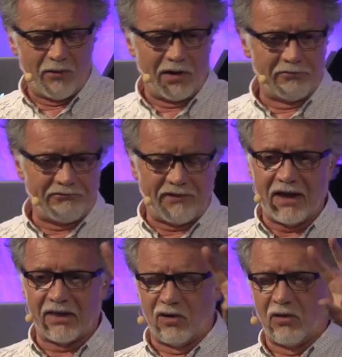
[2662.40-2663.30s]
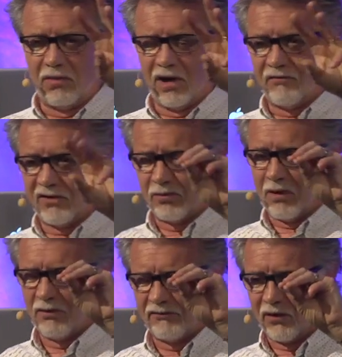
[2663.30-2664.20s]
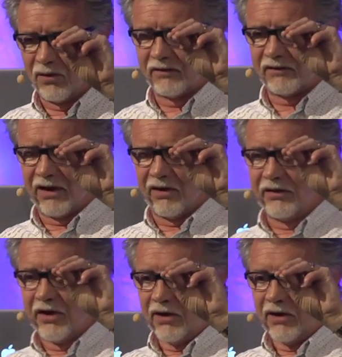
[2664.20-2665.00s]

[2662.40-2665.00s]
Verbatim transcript: on. Faith, hope, love is what we're focusing on.